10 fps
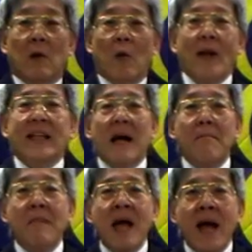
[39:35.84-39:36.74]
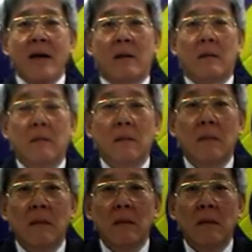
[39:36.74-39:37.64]
What does that mean?
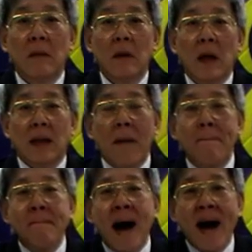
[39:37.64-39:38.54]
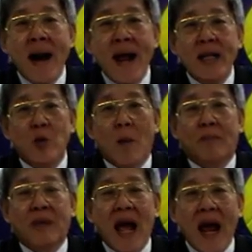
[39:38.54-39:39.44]
The monies were
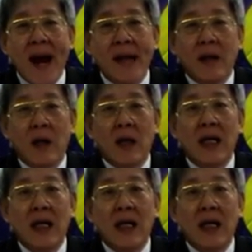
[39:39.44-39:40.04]
obtained